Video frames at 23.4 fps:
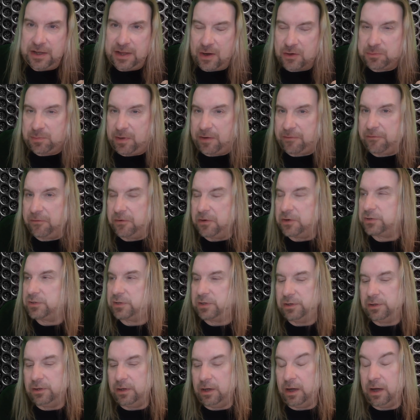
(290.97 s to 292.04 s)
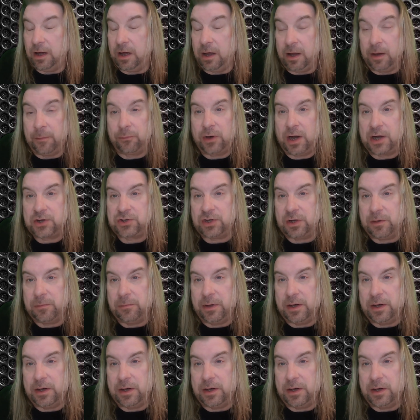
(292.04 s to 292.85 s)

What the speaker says: That was my first impression.